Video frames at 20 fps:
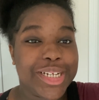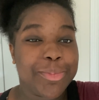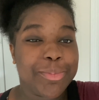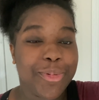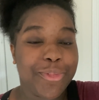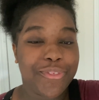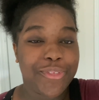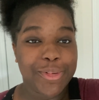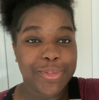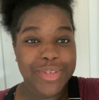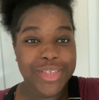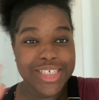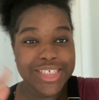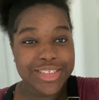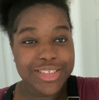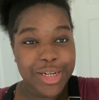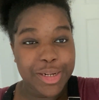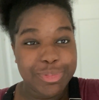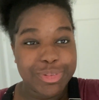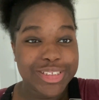Before we get
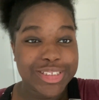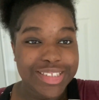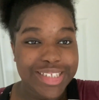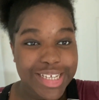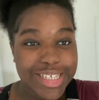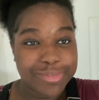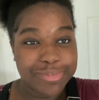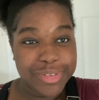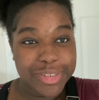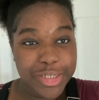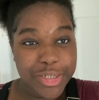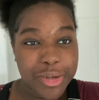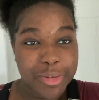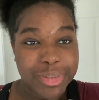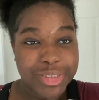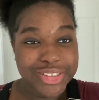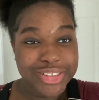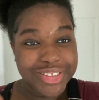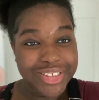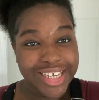started with today's video, make
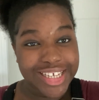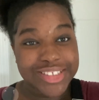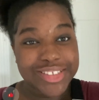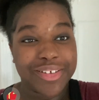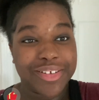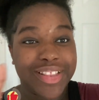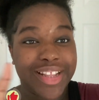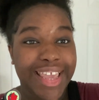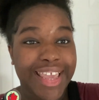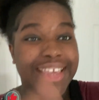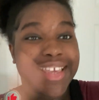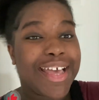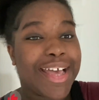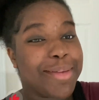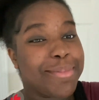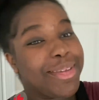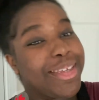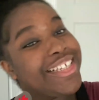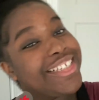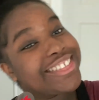sure you guys go like,
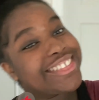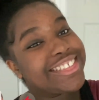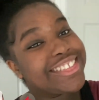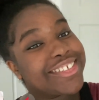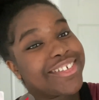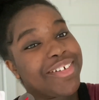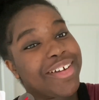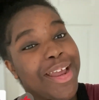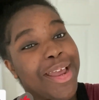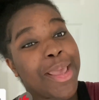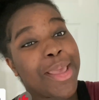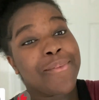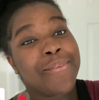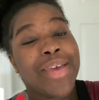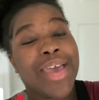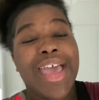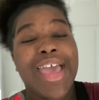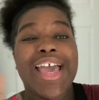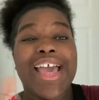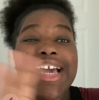comment, and subscribe.
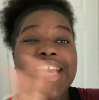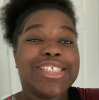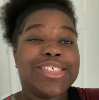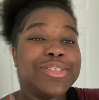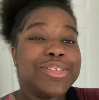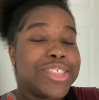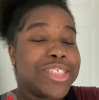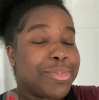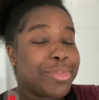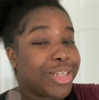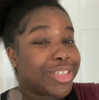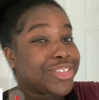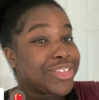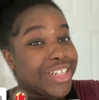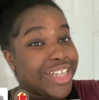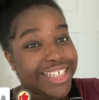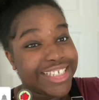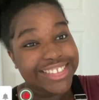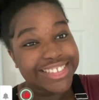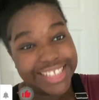As you see by
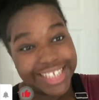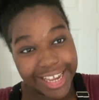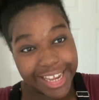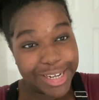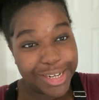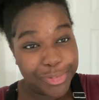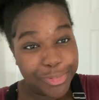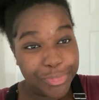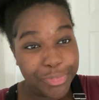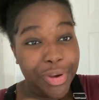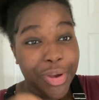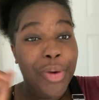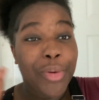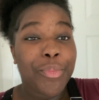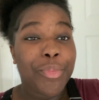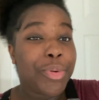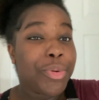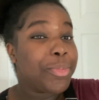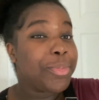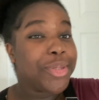today's title, we
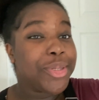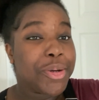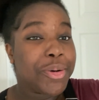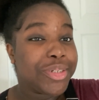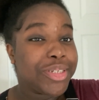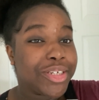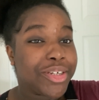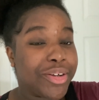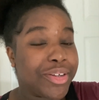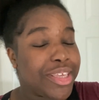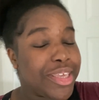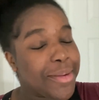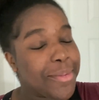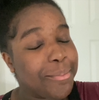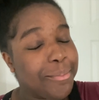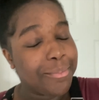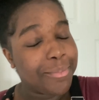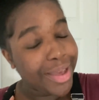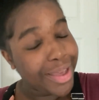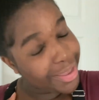will be going to go get
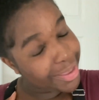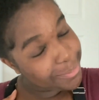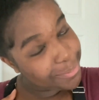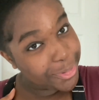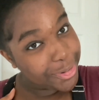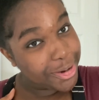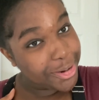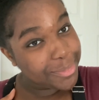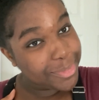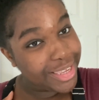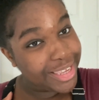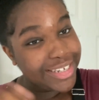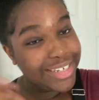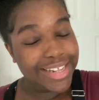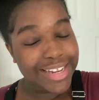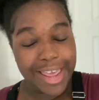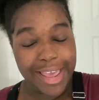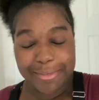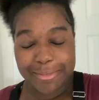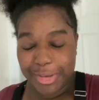my permit that
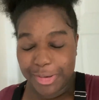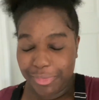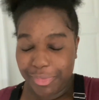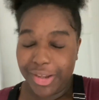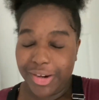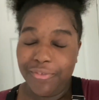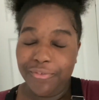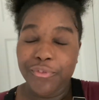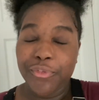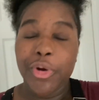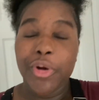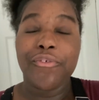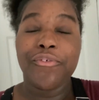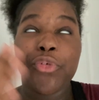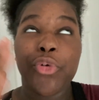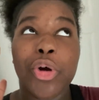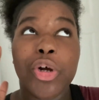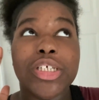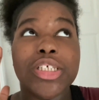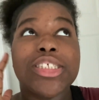I've been waiting
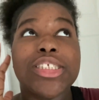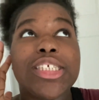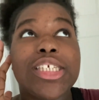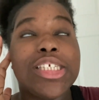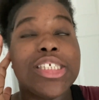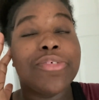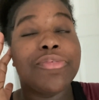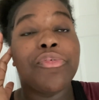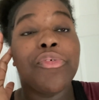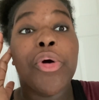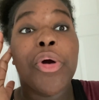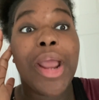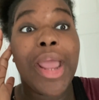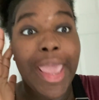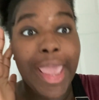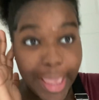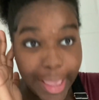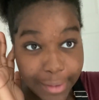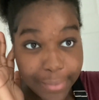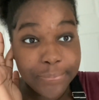for since
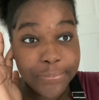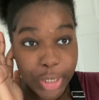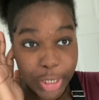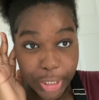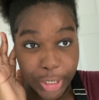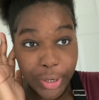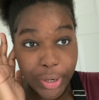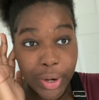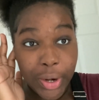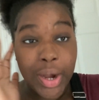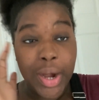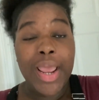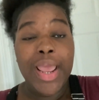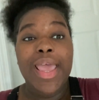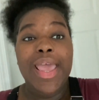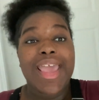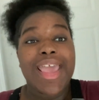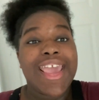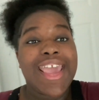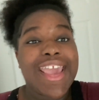forever.
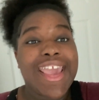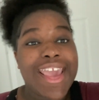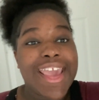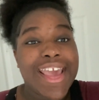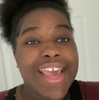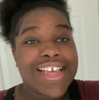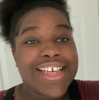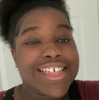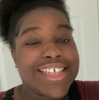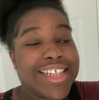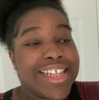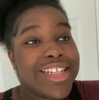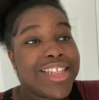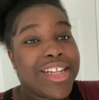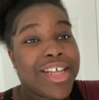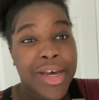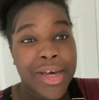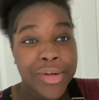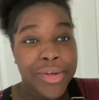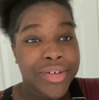And
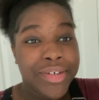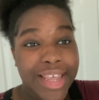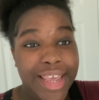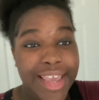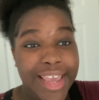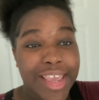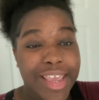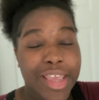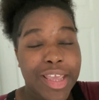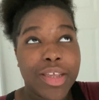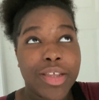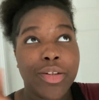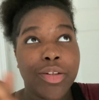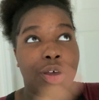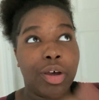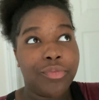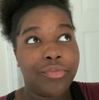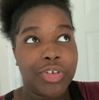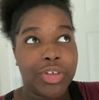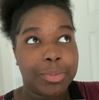the other day, in
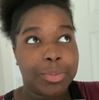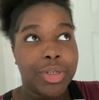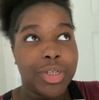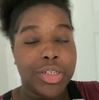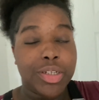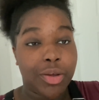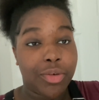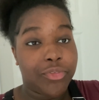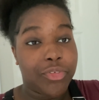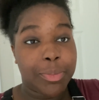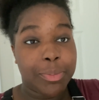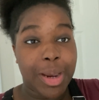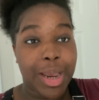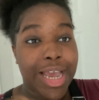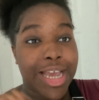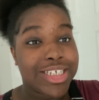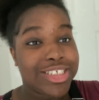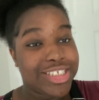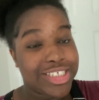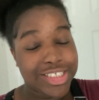November, I
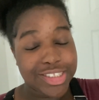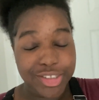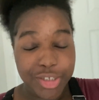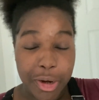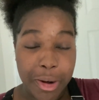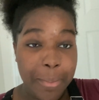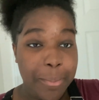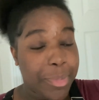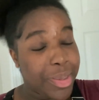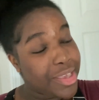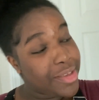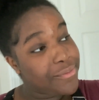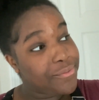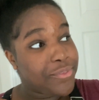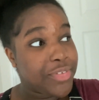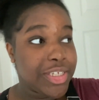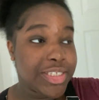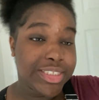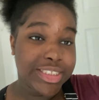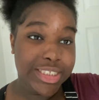just turned big
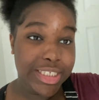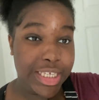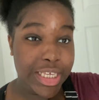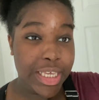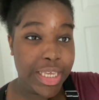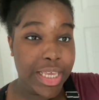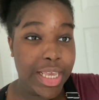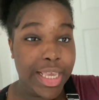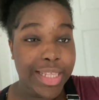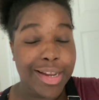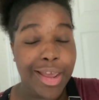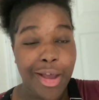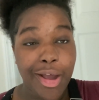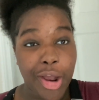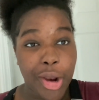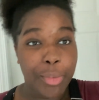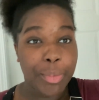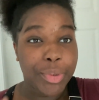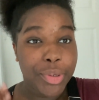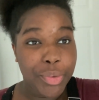15, and I
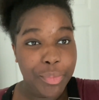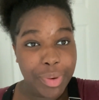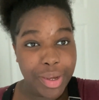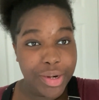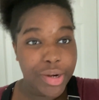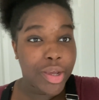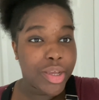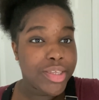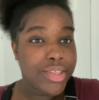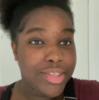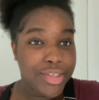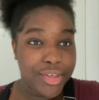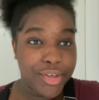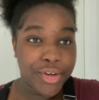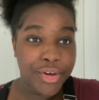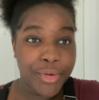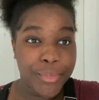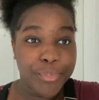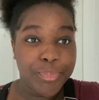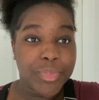already waited a
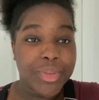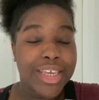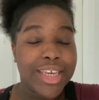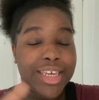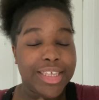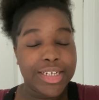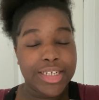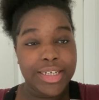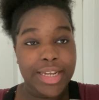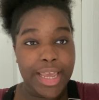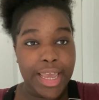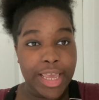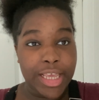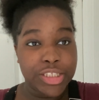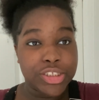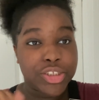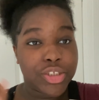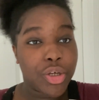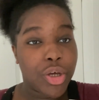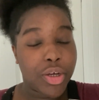year and a day
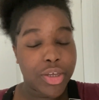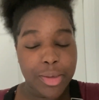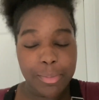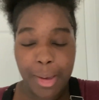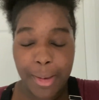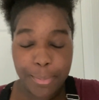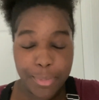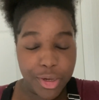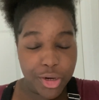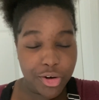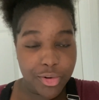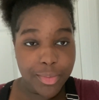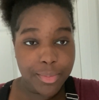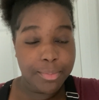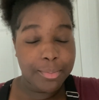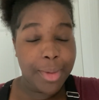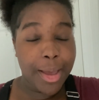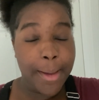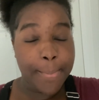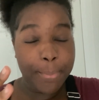to go get my
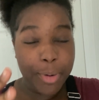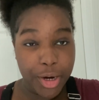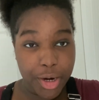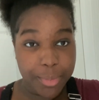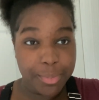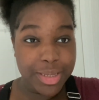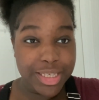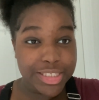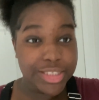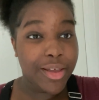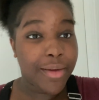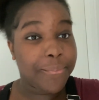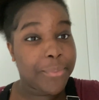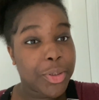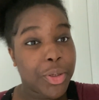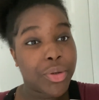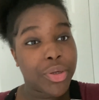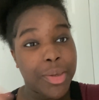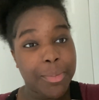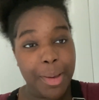permit. So I'm finna go
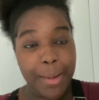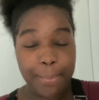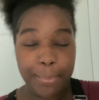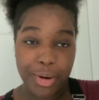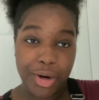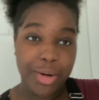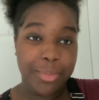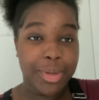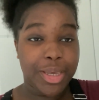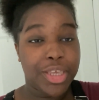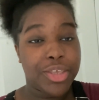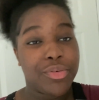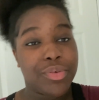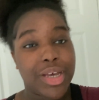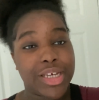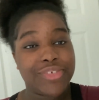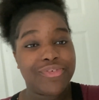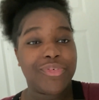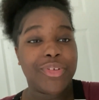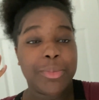get my permit, and you
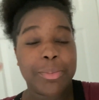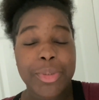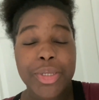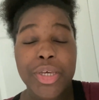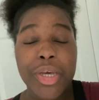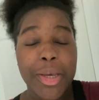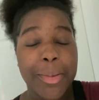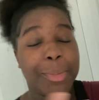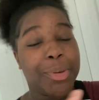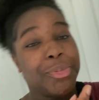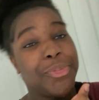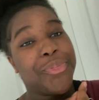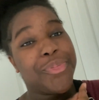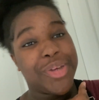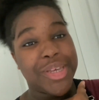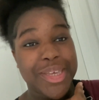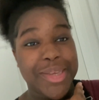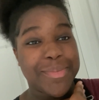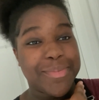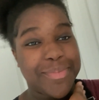guys finna be coming
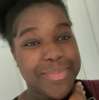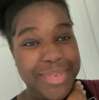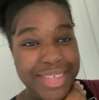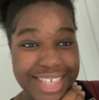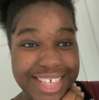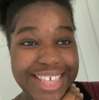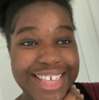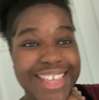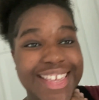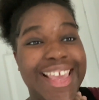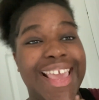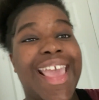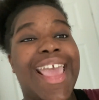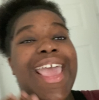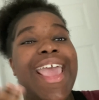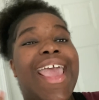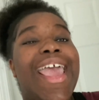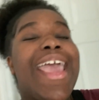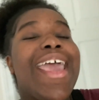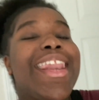with me.
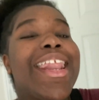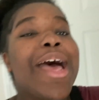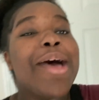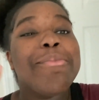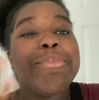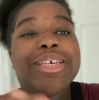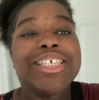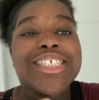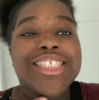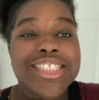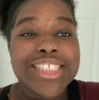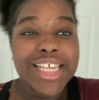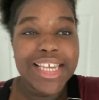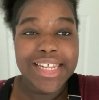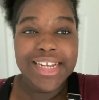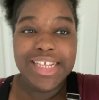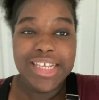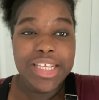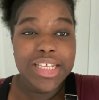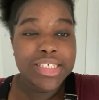And I've been
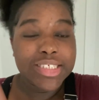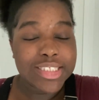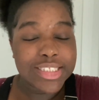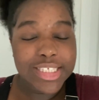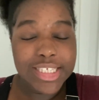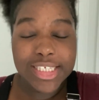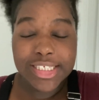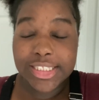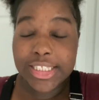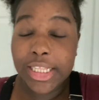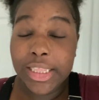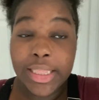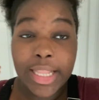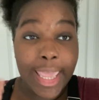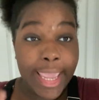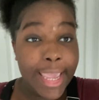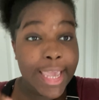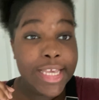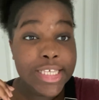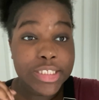studying since
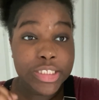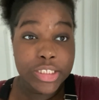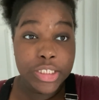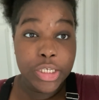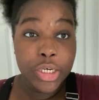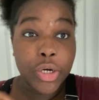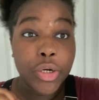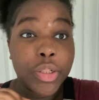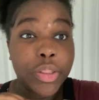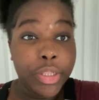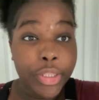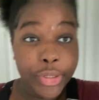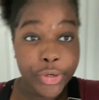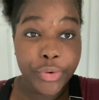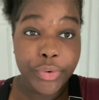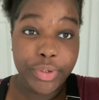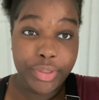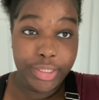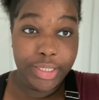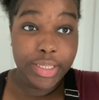last year,
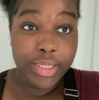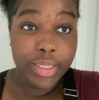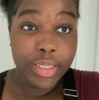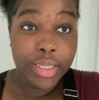literally.